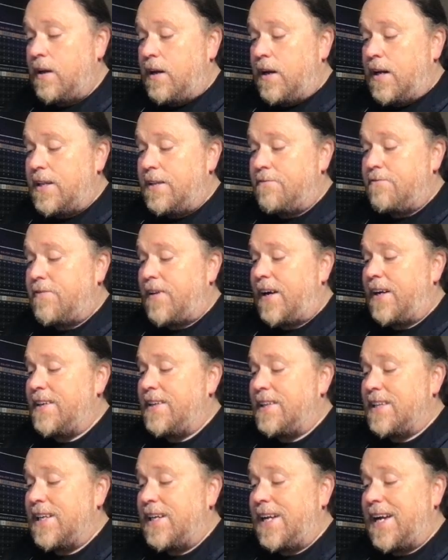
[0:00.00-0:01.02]
And then
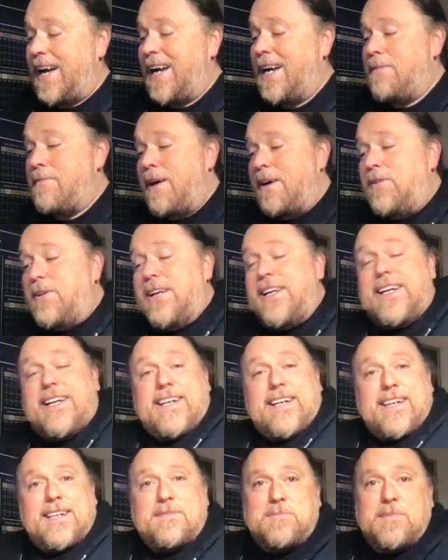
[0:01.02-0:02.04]
finally, I'm out of
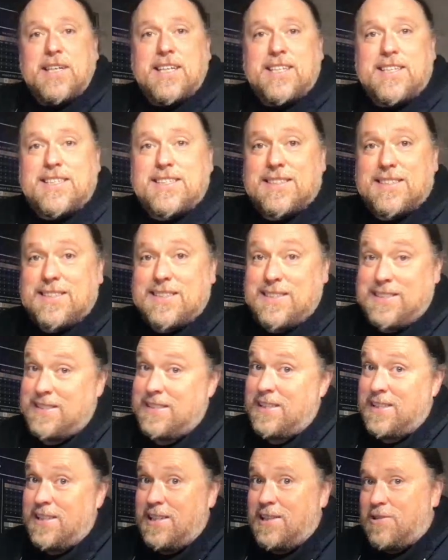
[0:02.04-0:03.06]
here because
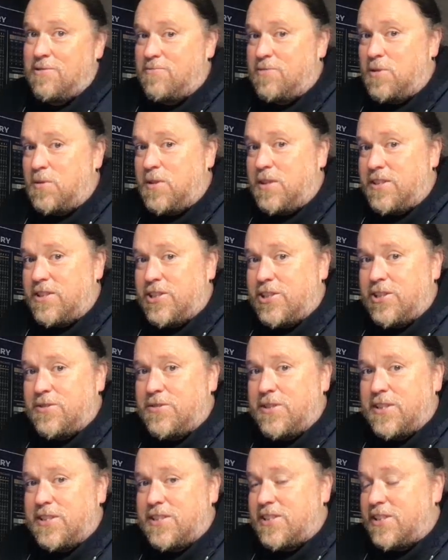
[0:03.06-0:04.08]
Roland
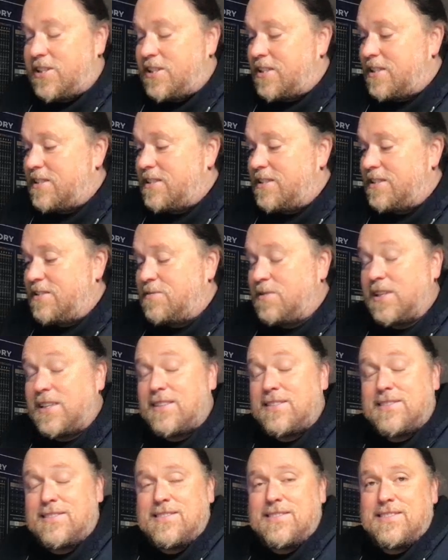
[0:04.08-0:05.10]
showed us that,
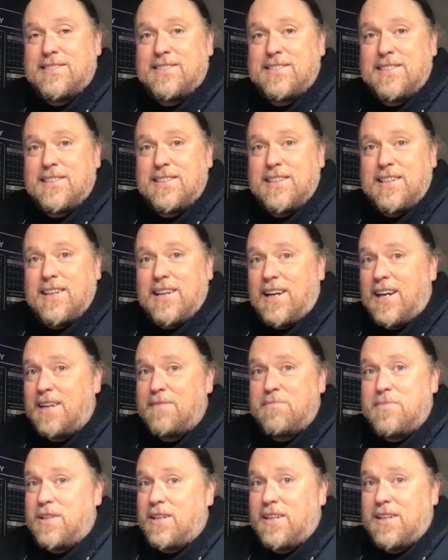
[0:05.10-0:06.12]
well,
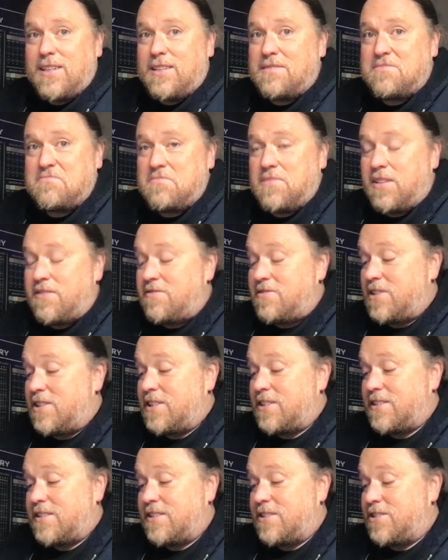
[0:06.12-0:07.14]
I'm not
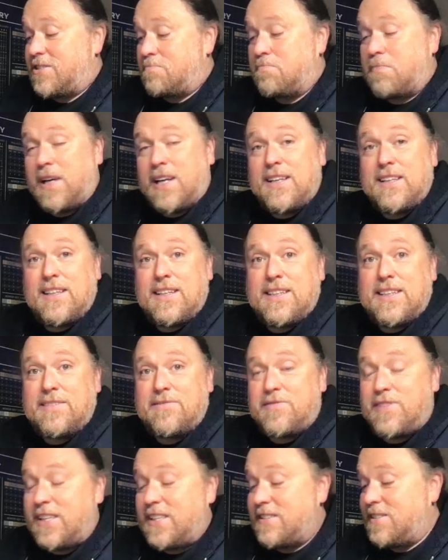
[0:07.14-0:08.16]
averse to just bailing if
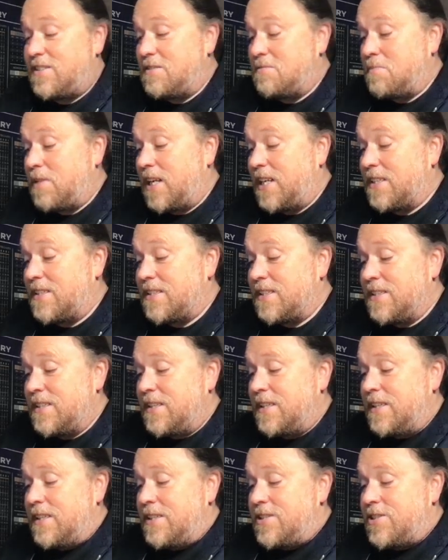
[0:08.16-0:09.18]
things look bad.
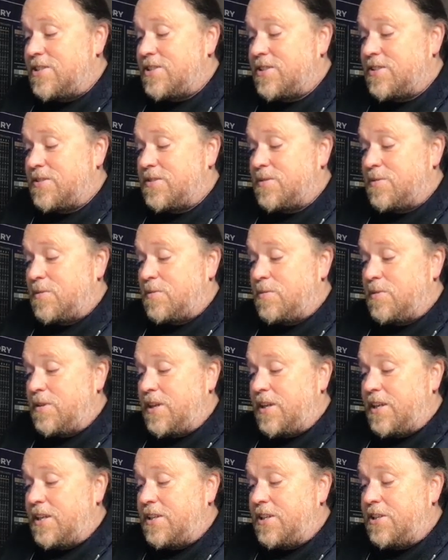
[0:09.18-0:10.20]
So
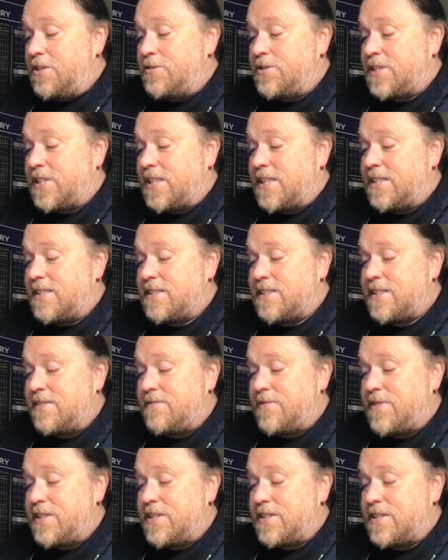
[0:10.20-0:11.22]
you can use this
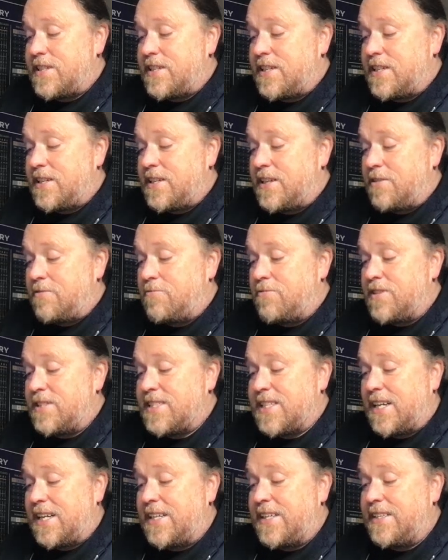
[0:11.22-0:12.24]
if there's a
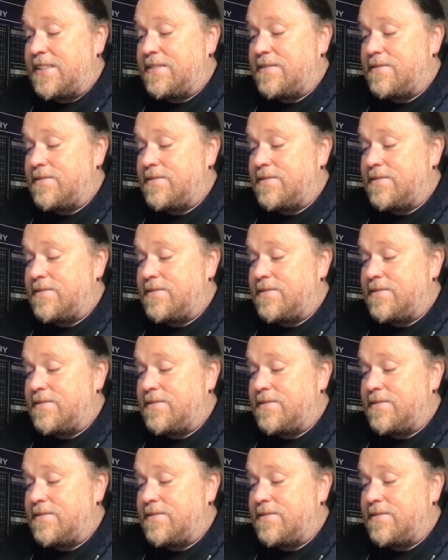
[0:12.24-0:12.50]
resign